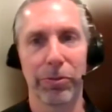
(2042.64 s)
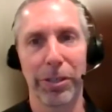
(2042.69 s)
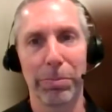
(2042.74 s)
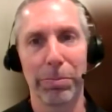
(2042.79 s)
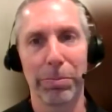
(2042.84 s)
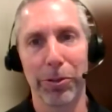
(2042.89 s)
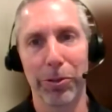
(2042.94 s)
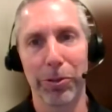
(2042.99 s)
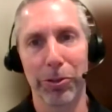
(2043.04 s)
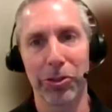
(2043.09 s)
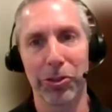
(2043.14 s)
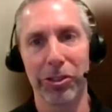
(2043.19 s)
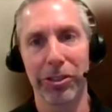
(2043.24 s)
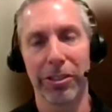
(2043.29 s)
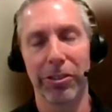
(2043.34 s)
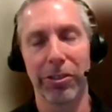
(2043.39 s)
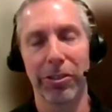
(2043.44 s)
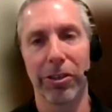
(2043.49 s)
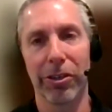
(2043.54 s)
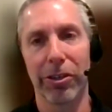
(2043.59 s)
freight
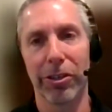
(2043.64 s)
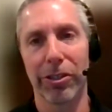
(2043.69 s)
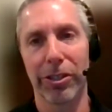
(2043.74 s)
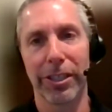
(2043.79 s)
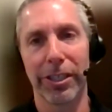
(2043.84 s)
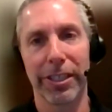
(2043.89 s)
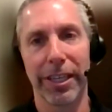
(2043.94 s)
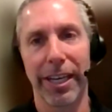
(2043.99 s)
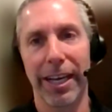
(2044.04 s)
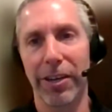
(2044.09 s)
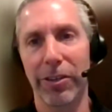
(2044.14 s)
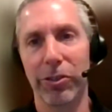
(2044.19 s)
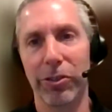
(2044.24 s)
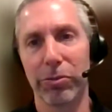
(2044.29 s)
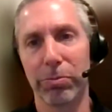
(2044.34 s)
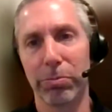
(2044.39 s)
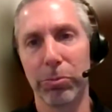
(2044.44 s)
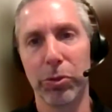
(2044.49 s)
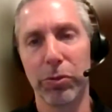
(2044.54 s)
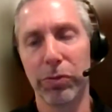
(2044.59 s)
person at heart, and how
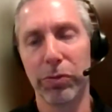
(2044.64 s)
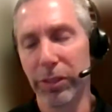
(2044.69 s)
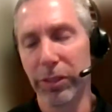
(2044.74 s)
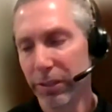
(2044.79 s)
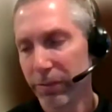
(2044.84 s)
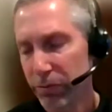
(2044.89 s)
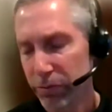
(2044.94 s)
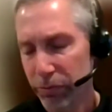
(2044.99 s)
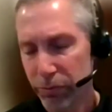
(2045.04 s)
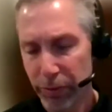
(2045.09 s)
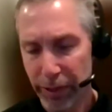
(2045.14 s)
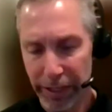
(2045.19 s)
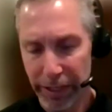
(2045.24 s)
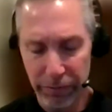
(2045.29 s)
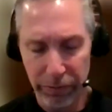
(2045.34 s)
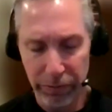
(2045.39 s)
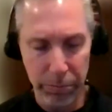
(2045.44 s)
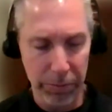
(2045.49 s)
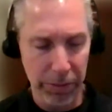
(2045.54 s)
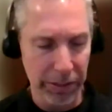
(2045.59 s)
you're moving
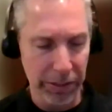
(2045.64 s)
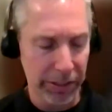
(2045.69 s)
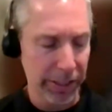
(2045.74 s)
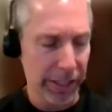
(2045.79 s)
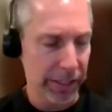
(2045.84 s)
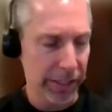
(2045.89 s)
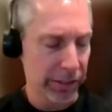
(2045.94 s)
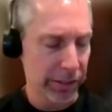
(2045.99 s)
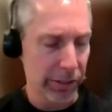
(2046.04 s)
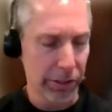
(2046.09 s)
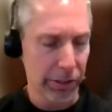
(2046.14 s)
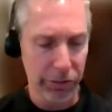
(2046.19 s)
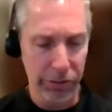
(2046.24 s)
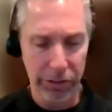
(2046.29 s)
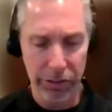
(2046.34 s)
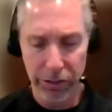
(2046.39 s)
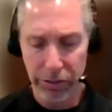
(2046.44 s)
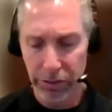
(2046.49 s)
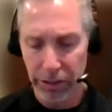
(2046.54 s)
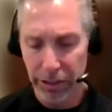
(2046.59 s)
freight from one side of the
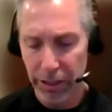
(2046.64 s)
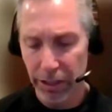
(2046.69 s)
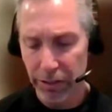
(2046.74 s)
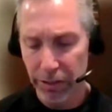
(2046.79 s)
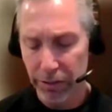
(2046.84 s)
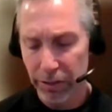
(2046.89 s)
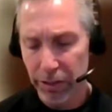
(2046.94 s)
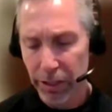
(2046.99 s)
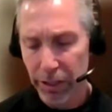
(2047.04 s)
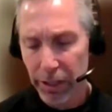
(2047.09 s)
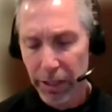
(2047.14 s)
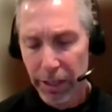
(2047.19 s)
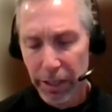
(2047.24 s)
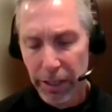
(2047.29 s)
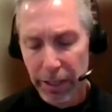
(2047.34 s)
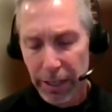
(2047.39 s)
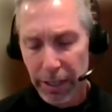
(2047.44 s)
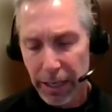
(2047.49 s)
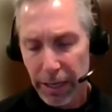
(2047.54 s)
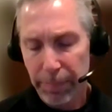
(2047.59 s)
country to the other.
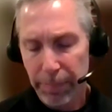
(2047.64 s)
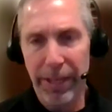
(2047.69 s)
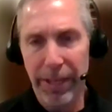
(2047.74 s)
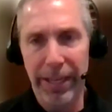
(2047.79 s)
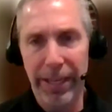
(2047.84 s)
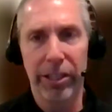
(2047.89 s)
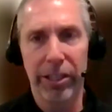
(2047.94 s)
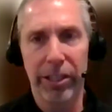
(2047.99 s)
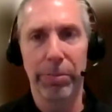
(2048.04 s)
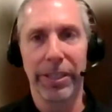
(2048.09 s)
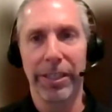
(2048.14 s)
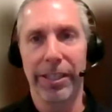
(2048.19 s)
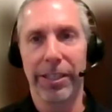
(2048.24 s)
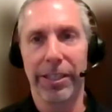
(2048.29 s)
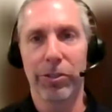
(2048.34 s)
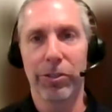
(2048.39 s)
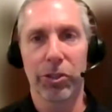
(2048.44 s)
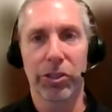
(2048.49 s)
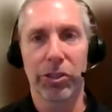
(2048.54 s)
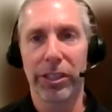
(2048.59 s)
And it could be
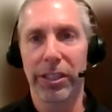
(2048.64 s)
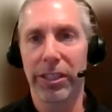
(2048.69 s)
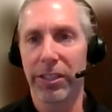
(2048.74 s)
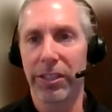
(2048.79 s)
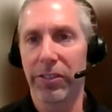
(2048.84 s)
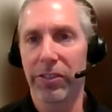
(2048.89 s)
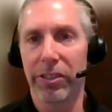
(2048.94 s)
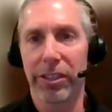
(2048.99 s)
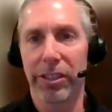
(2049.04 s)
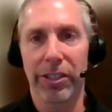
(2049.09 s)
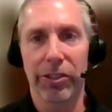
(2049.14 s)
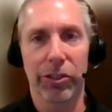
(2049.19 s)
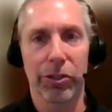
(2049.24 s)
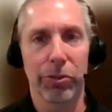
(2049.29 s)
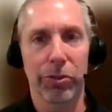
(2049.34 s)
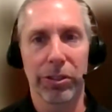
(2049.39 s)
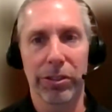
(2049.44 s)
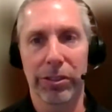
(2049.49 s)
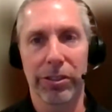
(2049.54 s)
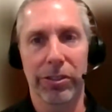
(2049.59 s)
inner cities.
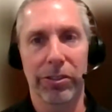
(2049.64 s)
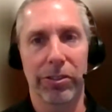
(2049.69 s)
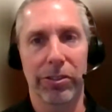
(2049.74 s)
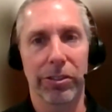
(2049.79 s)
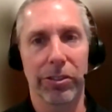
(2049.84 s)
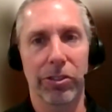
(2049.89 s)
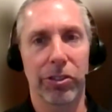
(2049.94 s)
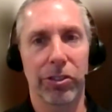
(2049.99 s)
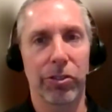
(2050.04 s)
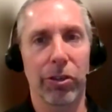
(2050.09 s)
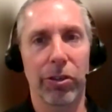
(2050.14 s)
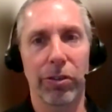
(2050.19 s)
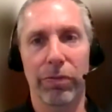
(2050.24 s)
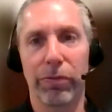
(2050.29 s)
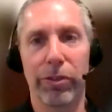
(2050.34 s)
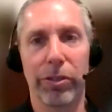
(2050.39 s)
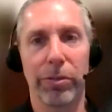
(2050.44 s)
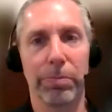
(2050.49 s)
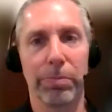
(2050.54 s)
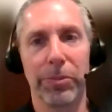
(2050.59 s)
So let's start
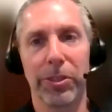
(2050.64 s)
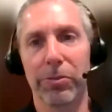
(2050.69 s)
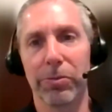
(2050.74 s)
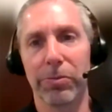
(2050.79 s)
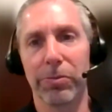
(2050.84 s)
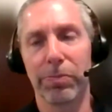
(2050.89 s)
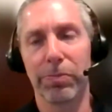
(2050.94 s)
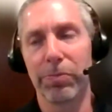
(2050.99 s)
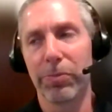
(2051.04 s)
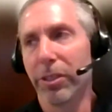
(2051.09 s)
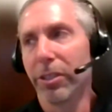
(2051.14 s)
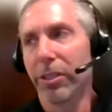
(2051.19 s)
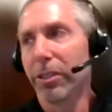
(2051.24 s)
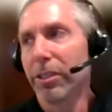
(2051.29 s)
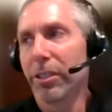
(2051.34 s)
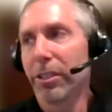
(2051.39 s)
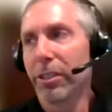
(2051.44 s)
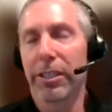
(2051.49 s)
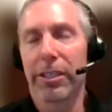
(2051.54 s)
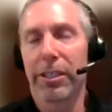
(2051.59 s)
from
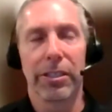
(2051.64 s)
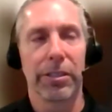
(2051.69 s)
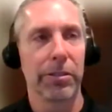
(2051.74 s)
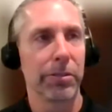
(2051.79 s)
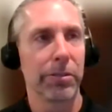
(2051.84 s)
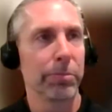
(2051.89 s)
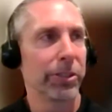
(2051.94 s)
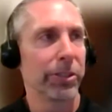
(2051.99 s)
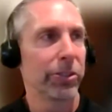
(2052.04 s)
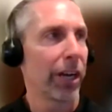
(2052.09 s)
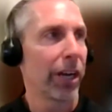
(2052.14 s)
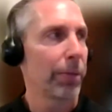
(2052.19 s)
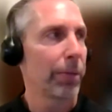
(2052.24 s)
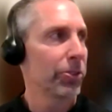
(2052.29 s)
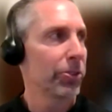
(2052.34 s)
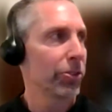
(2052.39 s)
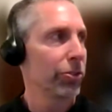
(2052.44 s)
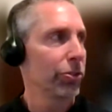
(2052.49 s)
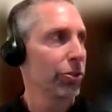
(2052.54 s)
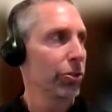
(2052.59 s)
a
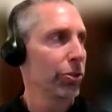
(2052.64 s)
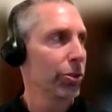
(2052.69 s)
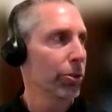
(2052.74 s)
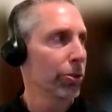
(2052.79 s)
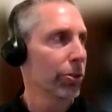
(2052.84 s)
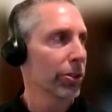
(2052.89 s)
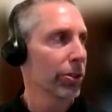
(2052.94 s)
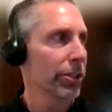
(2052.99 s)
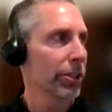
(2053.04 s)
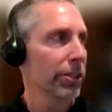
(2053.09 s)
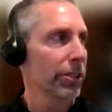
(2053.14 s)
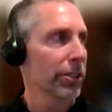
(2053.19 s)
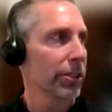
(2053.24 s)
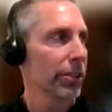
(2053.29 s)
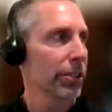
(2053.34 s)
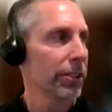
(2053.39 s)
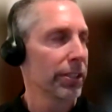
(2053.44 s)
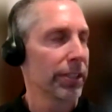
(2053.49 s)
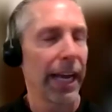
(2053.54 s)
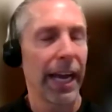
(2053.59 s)
metropolis of New York,
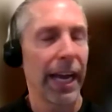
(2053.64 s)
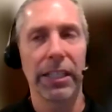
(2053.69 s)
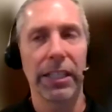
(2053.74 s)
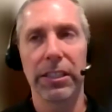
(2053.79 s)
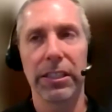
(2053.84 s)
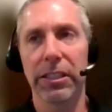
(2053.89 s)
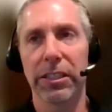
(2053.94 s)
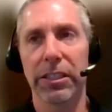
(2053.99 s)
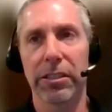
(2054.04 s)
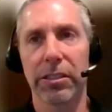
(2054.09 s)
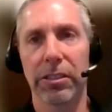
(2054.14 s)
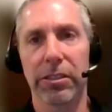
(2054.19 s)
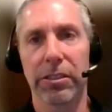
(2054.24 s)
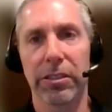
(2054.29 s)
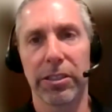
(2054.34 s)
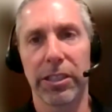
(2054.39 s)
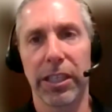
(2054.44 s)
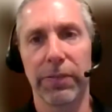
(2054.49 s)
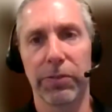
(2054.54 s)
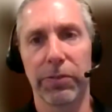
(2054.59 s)
a Dallas,
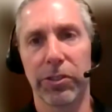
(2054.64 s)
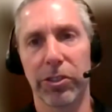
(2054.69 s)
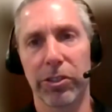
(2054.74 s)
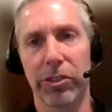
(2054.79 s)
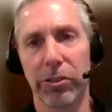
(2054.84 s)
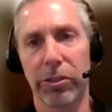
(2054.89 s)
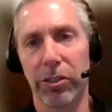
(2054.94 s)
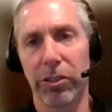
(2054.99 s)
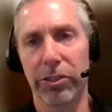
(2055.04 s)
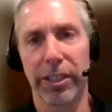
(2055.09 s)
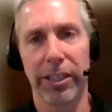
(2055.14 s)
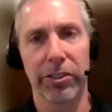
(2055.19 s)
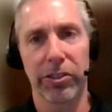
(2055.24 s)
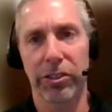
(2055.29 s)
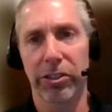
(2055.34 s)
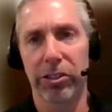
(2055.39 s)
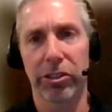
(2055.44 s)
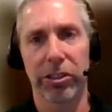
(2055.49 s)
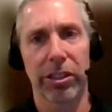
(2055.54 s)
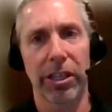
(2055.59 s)
San Francisco, Los
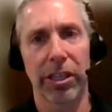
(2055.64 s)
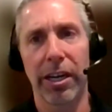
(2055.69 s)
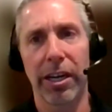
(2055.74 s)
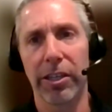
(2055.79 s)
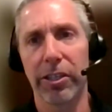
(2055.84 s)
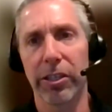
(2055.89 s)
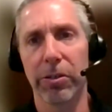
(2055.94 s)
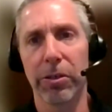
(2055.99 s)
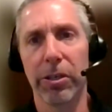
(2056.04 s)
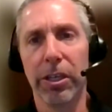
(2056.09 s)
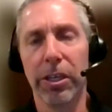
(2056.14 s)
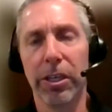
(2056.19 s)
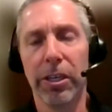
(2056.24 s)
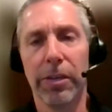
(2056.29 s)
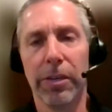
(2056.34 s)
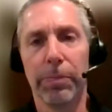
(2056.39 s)
Angeles, Chicago.